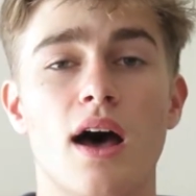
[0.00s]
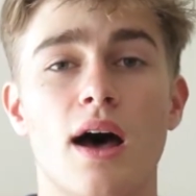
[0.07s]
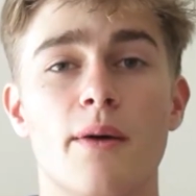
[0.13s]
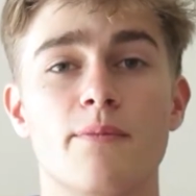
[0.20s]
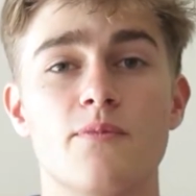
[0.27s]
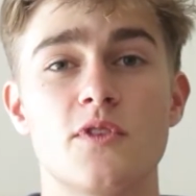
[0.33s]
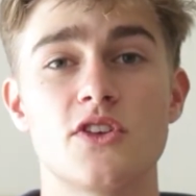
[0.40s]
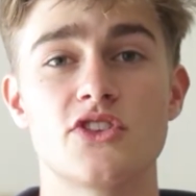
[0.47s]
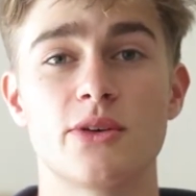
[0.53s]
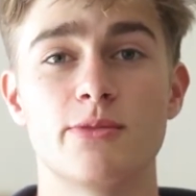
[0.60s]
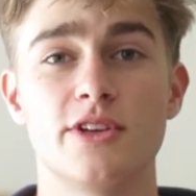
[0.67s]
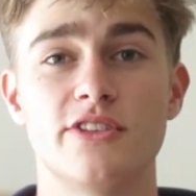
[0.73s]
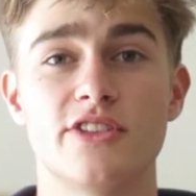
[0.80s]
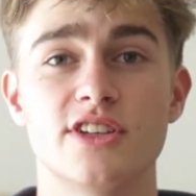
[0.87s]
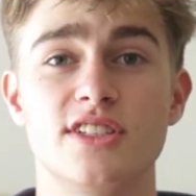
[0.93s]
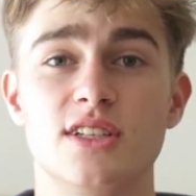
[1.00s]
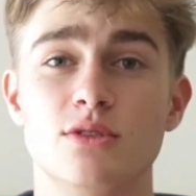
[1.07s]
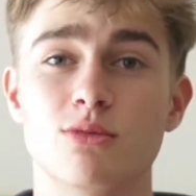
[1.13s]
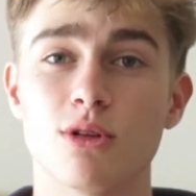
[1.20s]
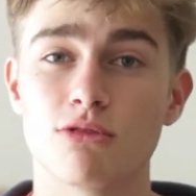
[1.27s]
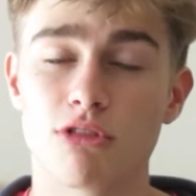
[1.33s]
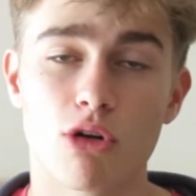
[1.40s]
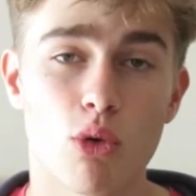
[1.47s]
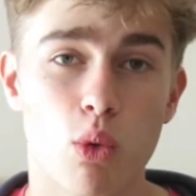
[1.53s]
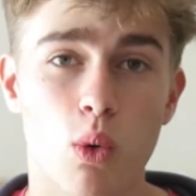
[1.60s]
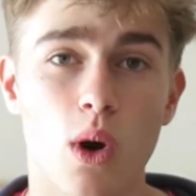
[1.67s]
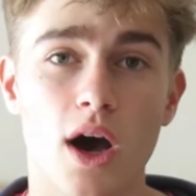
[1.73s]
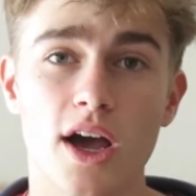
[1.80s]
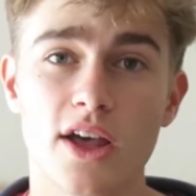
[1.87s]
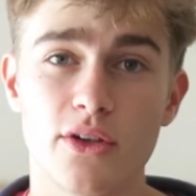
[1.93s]
Um, some universities will
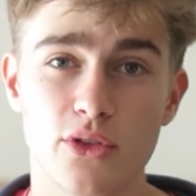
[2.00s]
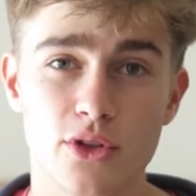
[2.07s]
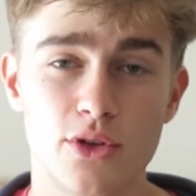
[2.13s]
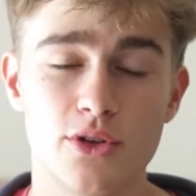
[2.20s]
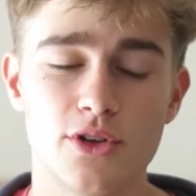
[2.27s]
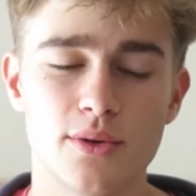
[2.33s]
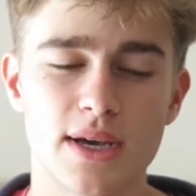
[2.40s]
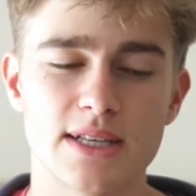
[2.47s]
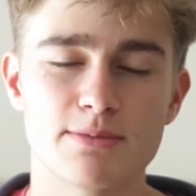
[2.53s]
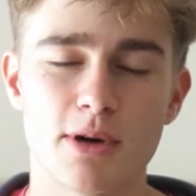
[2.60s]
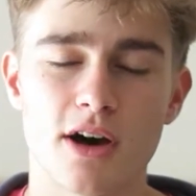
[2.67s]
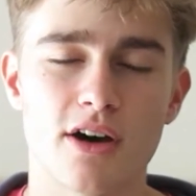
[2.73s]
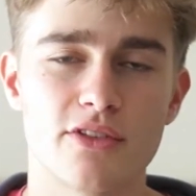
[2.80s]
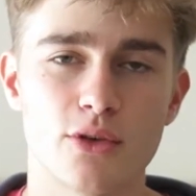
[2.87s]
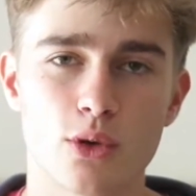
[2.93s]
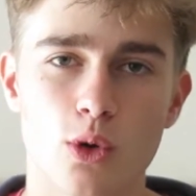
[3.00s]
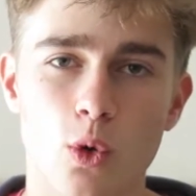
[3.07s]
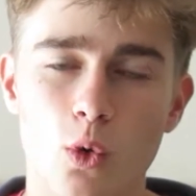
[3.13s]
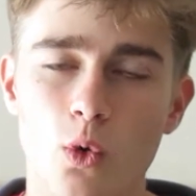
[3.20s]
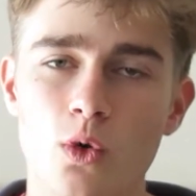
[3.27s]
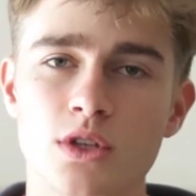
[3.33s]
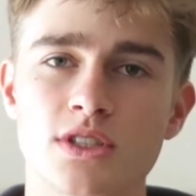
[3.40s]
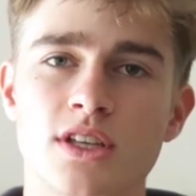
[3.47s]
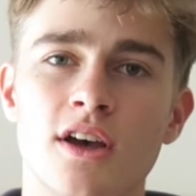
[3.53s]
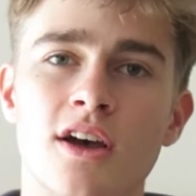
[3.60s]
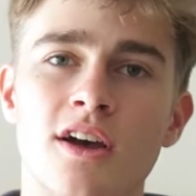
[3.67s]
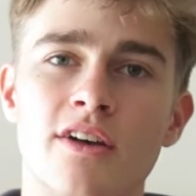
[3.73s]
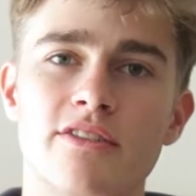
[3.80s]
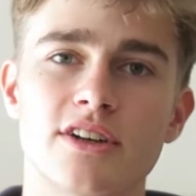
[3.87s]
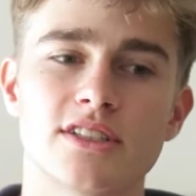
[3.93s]
require that you do it as part of your course.
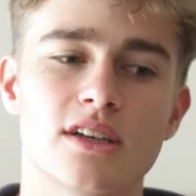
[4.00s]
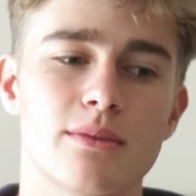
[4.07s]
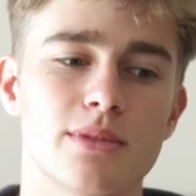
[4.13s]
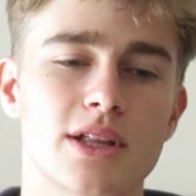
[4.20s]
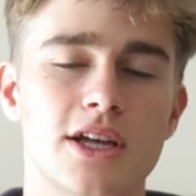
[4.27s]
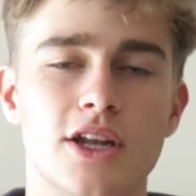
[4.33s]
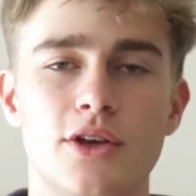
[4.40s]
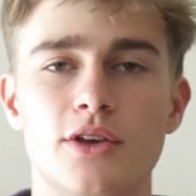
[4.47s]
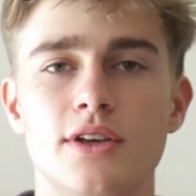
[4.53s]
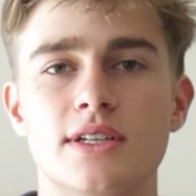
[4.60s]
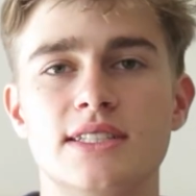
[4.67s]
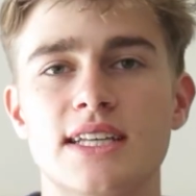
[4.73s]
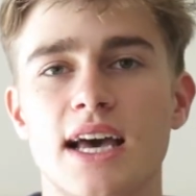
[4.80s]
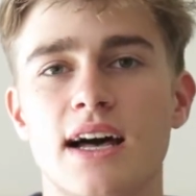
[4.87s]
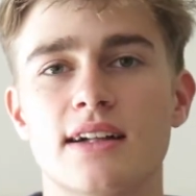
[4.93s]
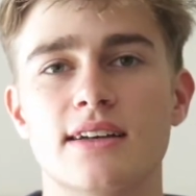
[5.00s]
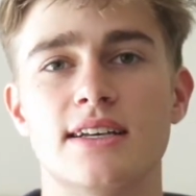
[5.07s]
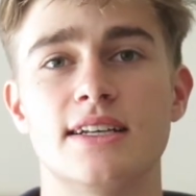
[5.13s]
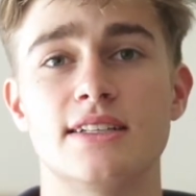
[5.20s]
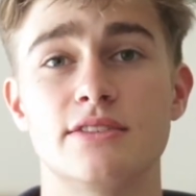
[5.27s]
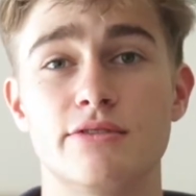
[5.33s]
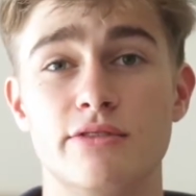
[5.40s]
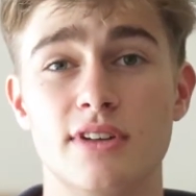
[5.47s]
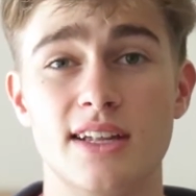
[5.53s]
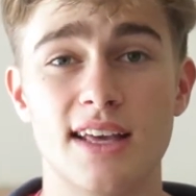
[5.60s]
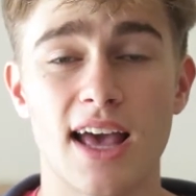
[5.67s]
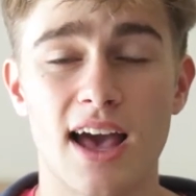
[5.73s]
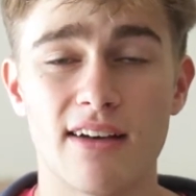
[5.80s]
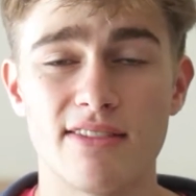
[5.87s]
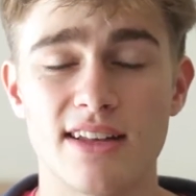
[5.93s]
For example, I know UCL is really
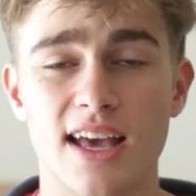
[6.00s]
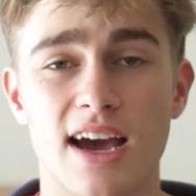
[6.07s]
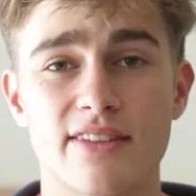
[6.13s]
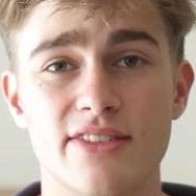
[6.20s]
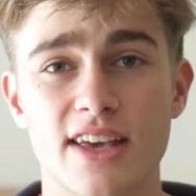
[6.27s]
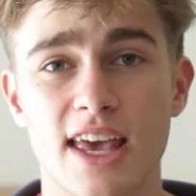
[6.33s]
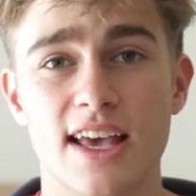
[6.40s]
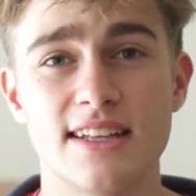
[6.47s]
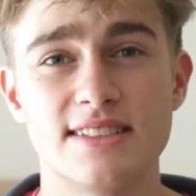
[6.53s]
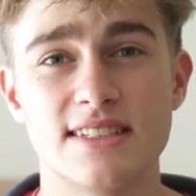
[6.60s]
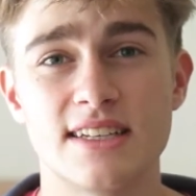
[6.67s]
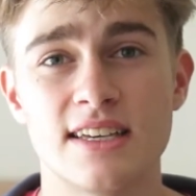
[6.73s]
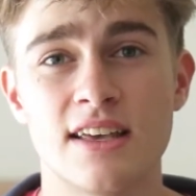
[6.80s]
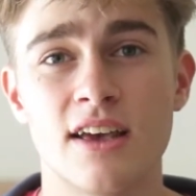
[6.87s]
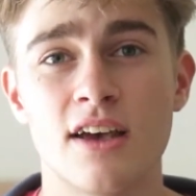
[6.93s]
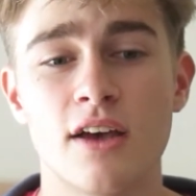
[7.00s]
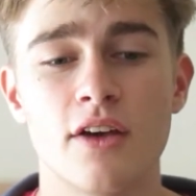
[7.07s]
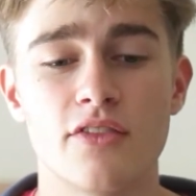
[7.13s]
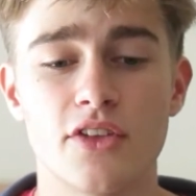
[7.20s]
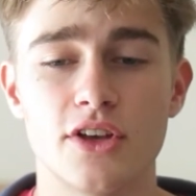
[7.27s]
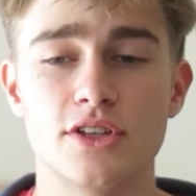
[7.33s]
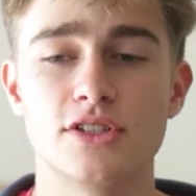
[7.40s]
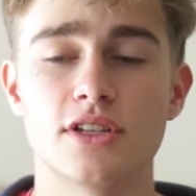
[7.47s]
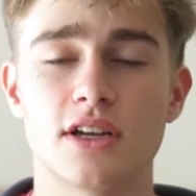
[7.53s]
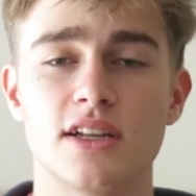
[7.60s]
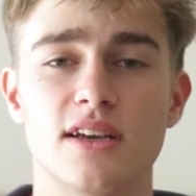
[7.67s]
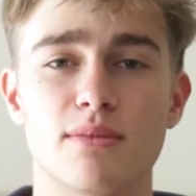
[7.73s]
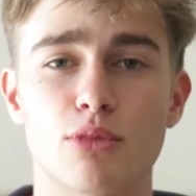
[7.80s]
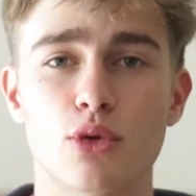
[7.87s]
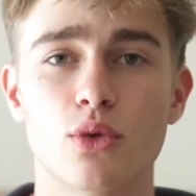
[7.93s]
heavily advocating that you
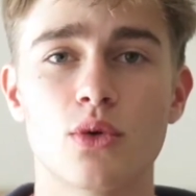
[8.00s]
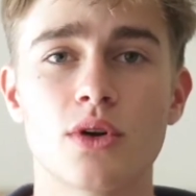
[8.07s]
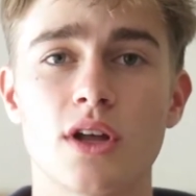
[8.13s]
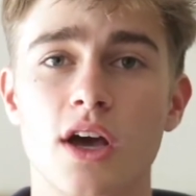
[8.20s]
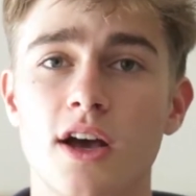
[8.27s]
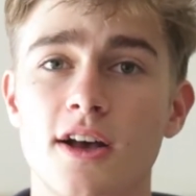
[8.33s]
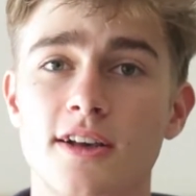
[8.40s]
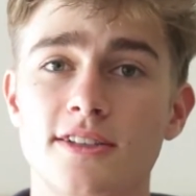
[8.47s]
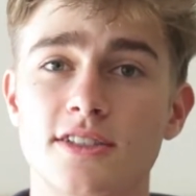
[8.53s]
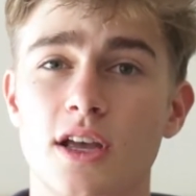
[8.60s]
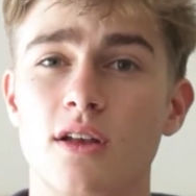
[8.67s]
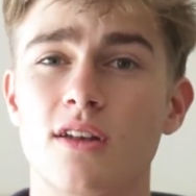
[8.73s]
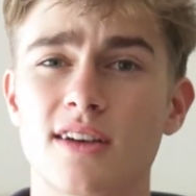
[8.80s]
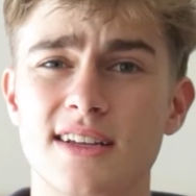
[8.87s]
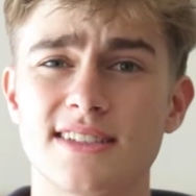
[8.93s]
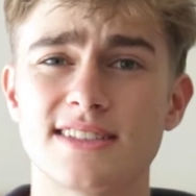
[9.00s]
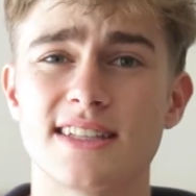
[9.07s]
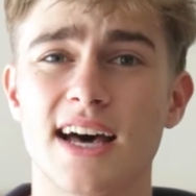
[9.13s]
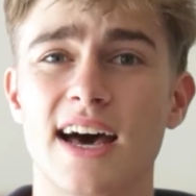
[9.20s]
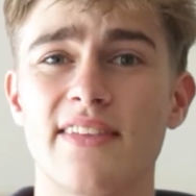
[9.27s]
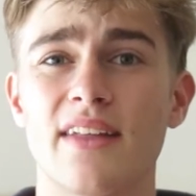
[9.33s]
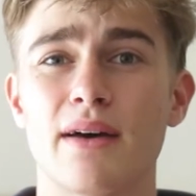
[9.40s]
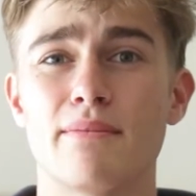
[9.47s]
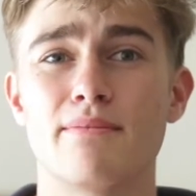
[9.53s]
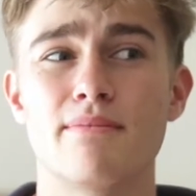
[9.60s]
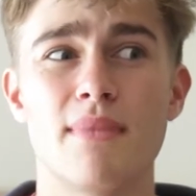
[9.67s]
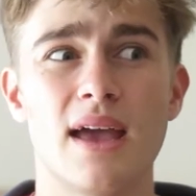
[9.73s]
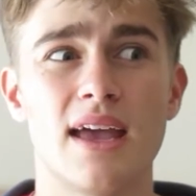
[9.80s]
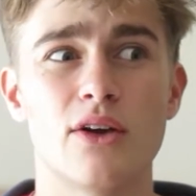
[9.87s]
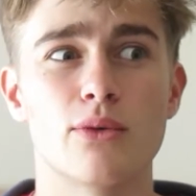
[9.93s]
study abroad. So look into that, and that
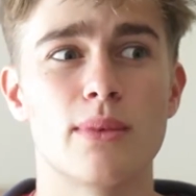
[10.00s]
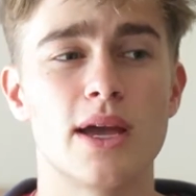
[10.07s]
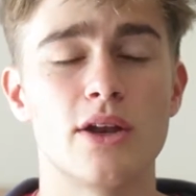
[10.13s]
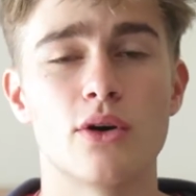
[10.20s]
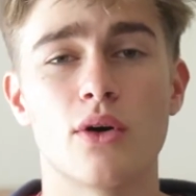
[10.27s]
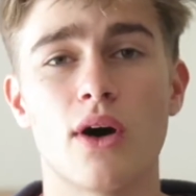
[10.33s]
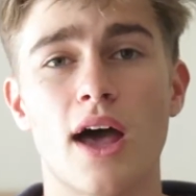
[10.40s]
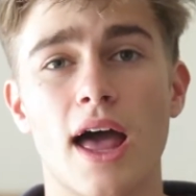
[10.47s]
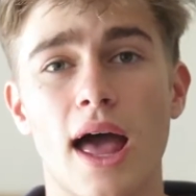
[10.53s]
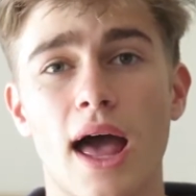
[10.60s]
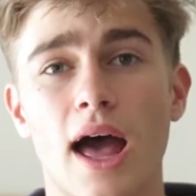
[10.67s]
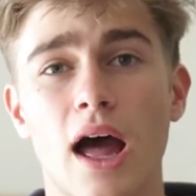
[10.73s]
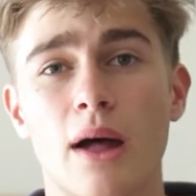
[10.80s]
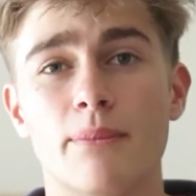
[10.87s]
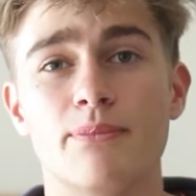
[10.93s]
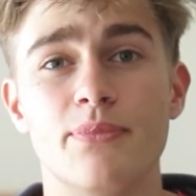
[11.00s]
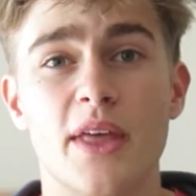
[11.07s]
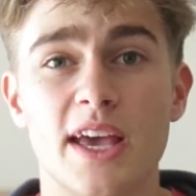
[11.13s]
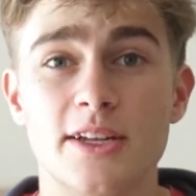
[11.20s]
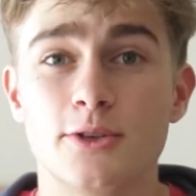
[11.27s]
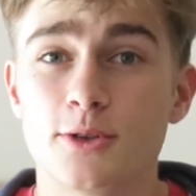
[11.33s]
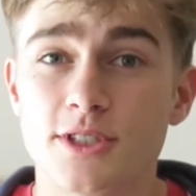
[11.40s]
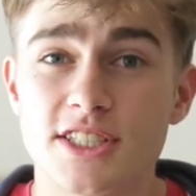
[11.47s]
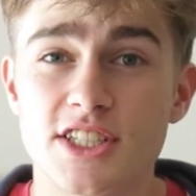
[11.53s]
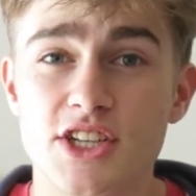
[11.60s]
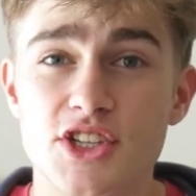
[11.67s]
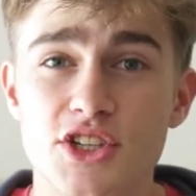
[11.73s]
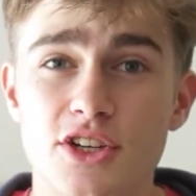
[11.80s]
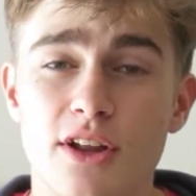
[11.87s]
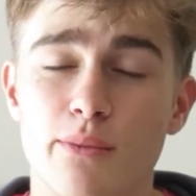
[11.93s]
may or may not um, aid your
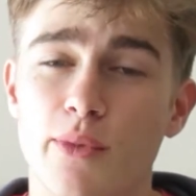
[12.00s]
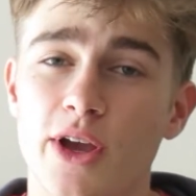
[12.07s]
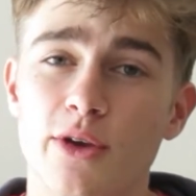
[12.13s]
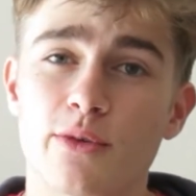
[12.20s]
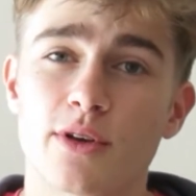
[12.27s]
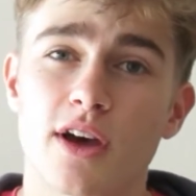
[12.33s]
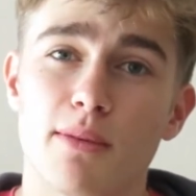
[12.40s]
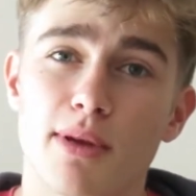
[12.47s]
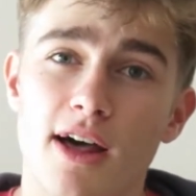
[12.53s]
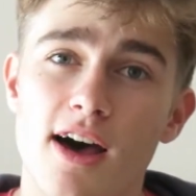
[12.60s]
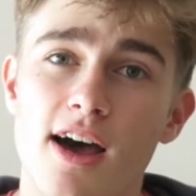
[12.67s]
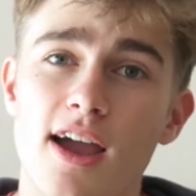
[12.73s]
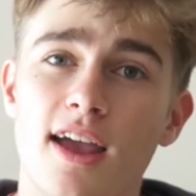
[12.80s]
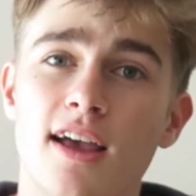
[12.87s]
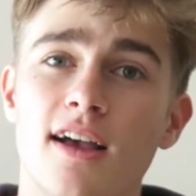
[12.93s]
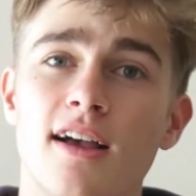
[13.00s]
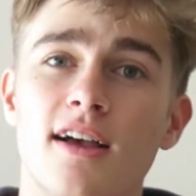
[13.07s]
decision in where you want to apply.